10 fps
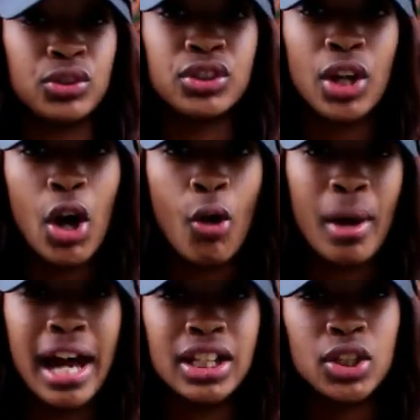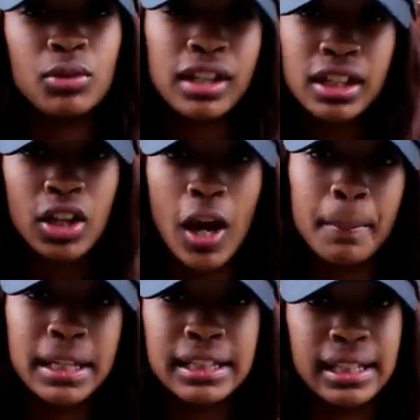So I do look at
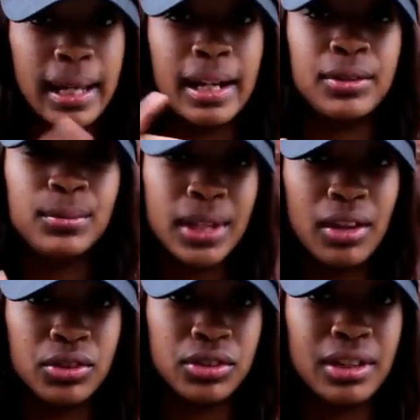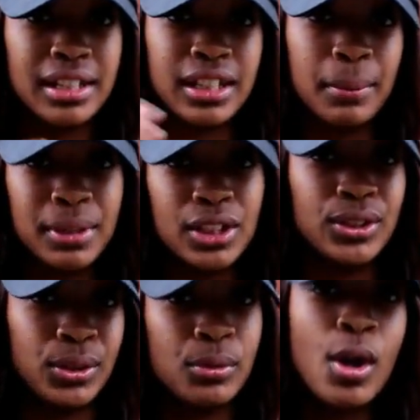comments and I do challenges you guys tell me to do.